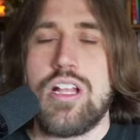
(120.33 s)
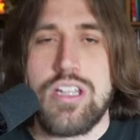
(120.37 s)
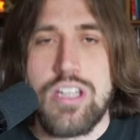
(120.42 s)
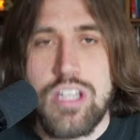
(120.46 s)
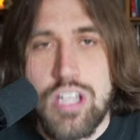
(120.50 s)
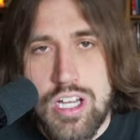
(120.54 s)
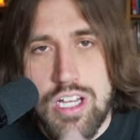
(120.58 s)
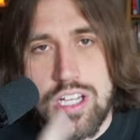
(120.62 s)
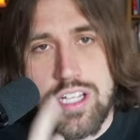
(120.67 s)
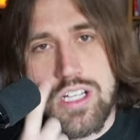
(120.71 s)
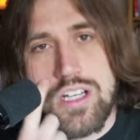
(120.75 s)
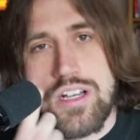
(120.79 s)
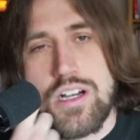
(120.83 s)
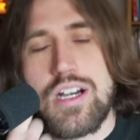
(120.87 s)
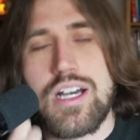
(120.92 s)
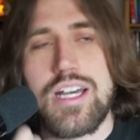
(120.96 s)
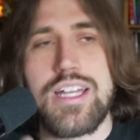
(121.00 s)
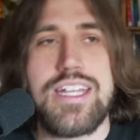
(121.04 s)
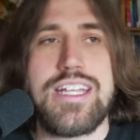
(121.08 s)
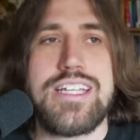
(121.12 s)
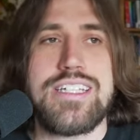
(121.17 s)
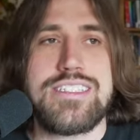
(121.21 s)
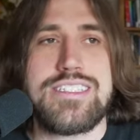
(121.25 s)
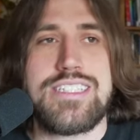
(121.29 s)
Long
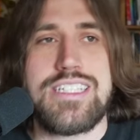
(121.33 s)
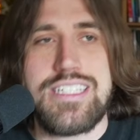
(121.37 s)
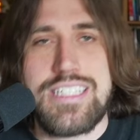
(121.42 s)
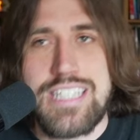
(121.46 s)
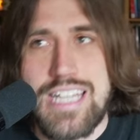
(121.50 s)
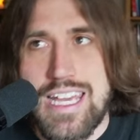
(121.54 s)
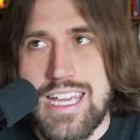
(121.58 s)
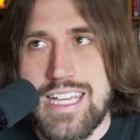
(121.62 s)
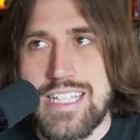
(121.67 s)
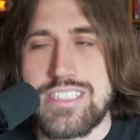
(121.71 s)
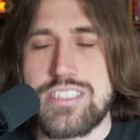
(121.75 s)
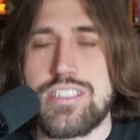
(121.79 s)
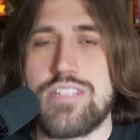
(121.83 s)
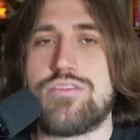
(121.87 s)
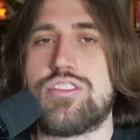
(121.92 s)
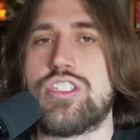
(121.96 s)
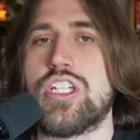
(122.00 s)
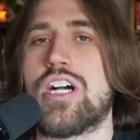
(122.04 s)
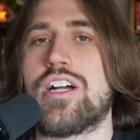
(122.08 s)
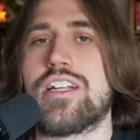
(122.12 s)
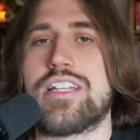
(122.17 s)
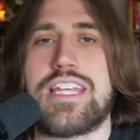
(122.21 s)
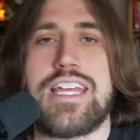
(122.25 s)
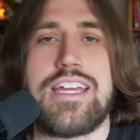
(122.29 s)
gone is the days of
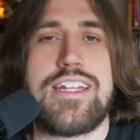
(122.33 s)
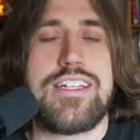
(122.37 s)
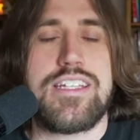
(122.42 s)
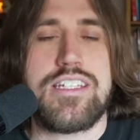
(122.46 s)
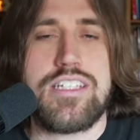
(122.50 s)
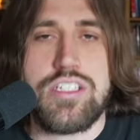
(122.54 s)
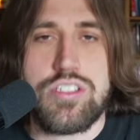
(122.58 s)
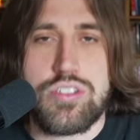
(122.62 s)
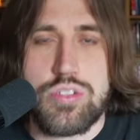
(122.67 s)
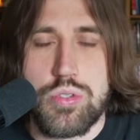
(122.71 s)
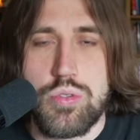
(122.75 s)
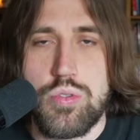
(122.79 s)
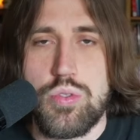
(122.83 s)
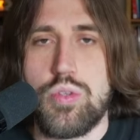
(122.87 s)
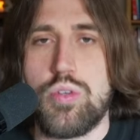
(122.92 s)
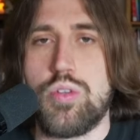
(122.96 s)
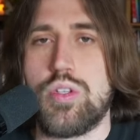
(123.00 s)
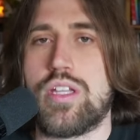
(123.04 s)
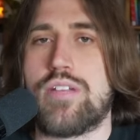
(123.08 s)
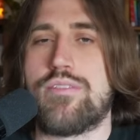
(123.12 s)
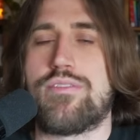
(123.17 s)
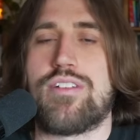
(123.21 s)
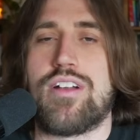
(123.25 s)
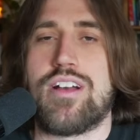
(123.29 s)
John Kennedy
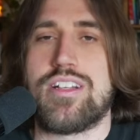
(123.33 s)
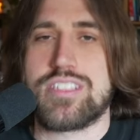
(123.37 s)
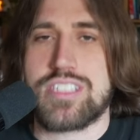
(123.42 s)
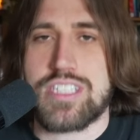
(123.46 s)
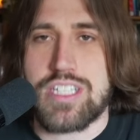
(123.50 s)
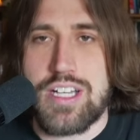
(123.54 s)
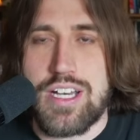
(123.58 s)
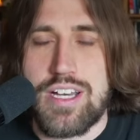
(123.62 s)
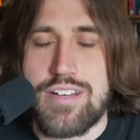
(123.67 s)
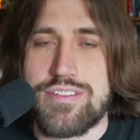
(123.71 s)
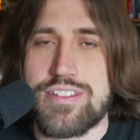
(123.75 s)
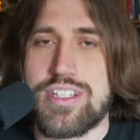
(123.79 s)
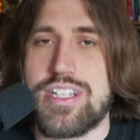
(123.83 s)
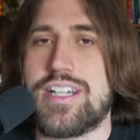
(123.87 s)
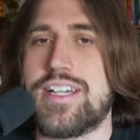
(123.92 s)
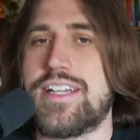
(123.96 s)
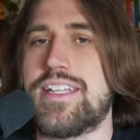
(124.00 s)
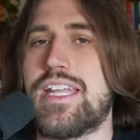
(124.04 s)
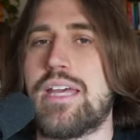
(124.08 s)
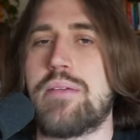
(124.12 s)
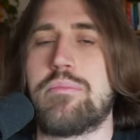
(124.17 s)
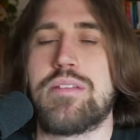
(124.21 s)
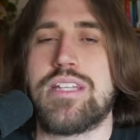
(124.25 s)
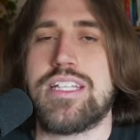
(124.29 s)
Toole and Franz Kafka
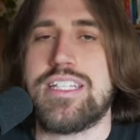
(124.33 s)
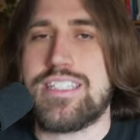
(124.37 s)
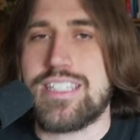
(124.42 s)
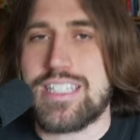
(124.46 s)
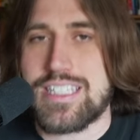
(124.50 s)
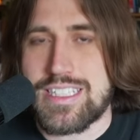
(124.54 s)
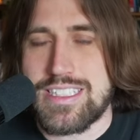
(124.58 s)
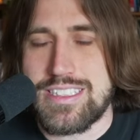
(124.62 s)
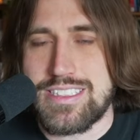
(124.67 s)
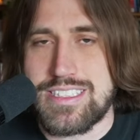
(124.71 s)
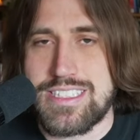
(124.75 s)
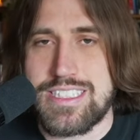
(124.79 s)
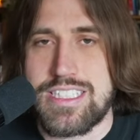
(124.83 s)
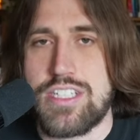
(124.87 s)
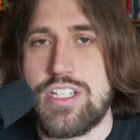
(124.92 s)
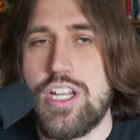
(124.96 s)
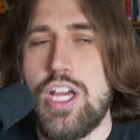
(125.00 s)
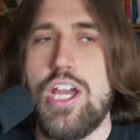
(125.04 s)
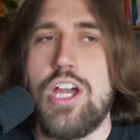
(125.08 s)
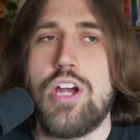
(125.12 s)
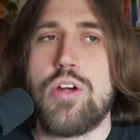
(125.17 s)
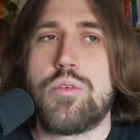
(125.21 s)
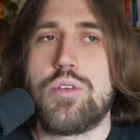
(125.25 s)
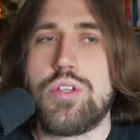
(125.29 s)
and Emily Dickinson,
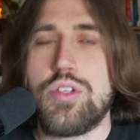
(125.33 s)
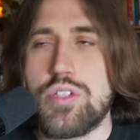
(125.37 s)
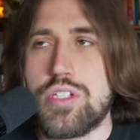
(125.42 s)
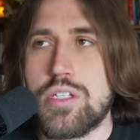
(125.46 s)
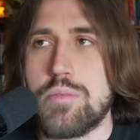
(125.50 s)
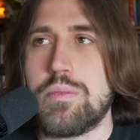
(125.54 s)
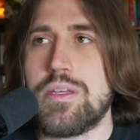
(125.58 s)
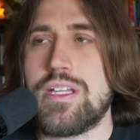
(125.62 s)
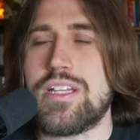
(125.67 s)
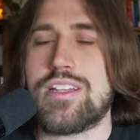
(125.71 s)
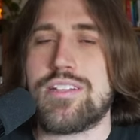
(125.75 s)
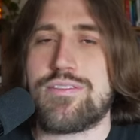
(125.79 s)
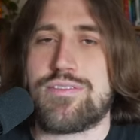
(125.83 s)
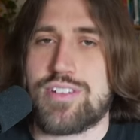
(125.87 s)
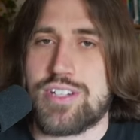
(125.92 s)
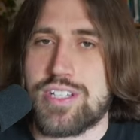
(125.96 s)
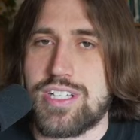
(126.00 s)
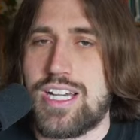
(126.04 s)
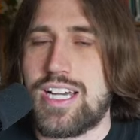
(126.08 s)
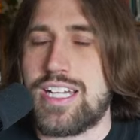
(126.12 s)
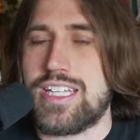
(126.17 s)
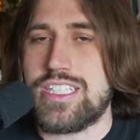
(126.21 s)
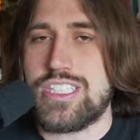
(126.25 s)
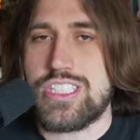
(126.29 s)
where you can be the
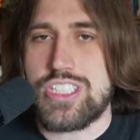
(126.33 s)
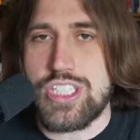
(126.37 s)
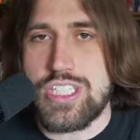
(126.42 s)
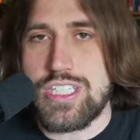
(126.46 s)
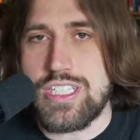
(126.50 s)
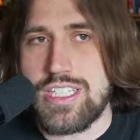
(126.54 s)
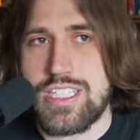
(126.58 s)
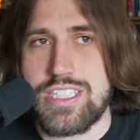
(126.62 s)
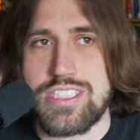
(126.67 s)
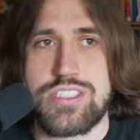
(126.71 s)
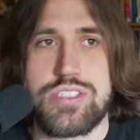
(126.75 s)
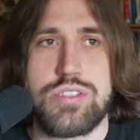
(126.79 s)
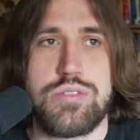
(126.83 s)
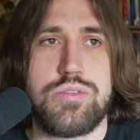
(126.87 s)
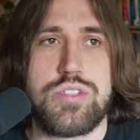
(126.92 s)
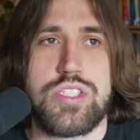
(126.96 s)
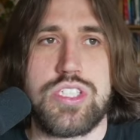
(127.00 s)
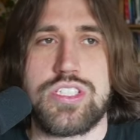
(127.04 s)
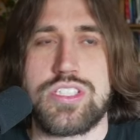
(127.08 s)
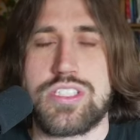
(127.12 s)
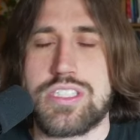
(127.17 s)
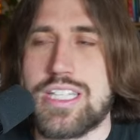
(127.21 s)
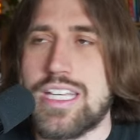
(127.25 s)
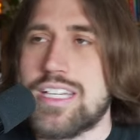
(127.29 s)
forgotten genius who
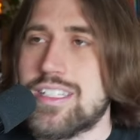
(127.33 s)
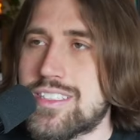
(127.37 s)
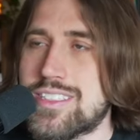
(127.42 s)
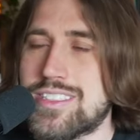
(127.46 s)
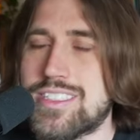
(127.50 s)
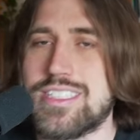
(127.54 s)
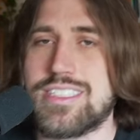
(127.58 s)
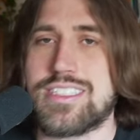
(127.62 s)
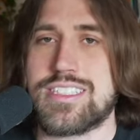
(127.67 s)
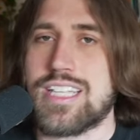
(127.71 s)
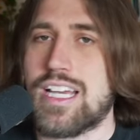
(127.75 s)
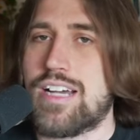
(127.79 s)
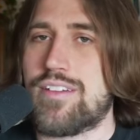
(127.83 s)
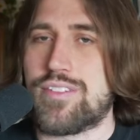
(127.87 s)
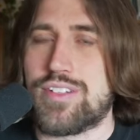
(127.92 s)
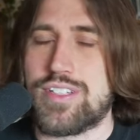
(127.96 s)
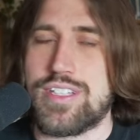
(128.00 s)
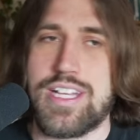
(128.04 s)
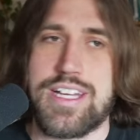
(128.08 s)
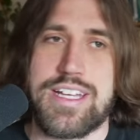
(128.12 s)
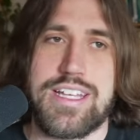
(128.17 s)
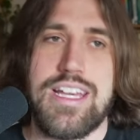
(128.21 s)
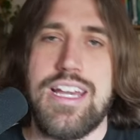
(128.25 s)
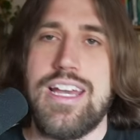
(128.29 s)
just gets discovered.
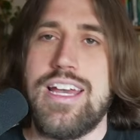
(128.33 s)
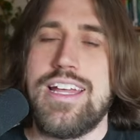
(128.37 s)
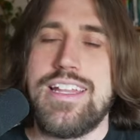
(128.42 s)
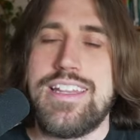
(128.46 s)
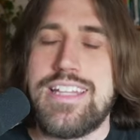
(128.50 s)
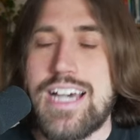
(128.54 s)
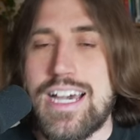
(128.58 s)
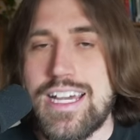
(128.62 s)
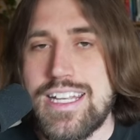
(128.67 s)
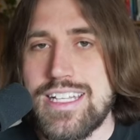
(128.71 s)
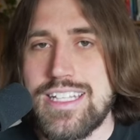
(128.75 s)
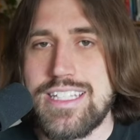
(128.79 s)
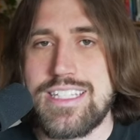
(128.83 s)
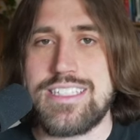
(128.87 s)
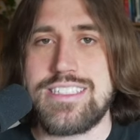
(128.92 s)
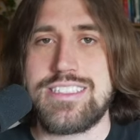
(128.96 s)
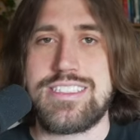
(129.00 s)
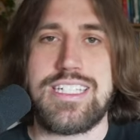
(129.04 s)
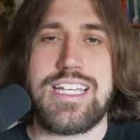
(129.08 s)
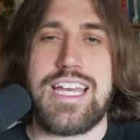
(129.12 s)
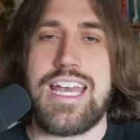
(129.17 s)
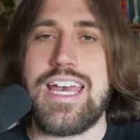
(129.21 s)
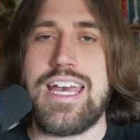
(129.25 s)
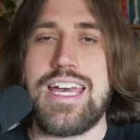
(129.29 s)
Like, that
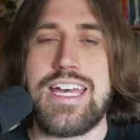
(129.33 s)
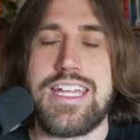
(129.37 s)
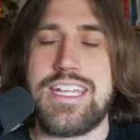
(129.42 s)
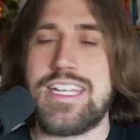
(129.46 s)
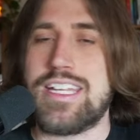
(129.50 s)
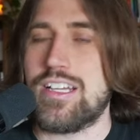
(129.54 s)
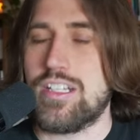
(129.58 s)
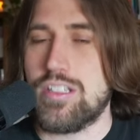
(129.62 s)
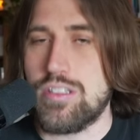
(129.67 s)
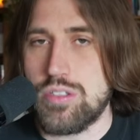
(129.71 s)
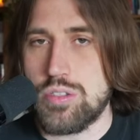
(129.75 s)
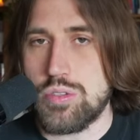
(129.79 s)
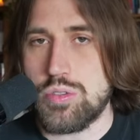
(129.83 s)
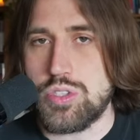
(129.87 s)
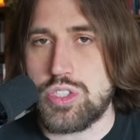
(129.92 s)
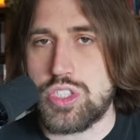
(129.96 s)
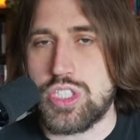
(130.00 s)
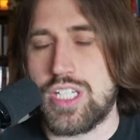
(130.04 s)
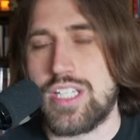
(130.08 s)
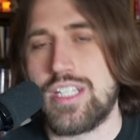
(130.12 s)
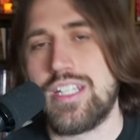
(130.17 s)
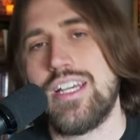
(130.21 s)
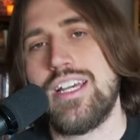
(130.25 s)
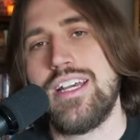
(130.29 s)
is an
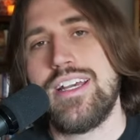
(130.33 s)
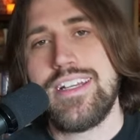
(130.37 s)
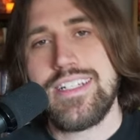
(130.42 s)
illusion.